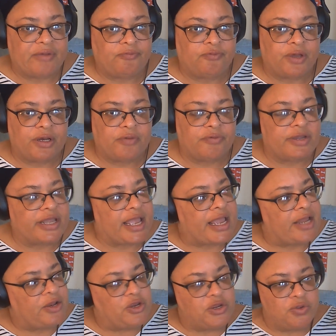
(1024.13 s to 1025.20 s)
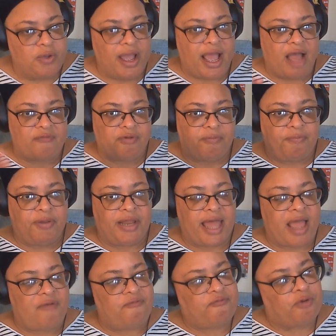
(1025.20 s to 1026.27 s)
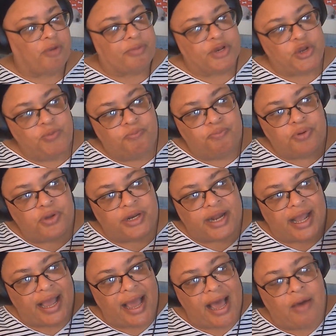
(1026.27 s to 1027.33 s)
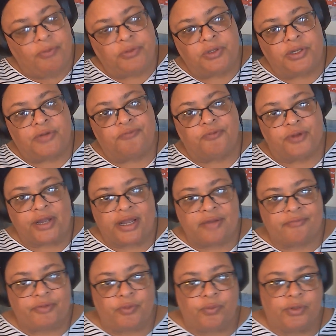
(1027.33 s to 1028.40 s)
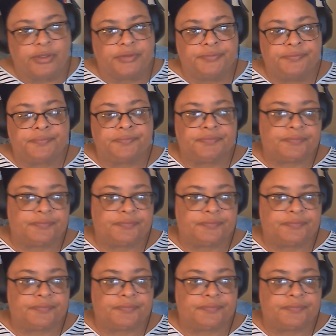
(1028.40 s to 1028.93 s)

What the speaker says: that rhetoric and you have a platform and you put it out there for everyone,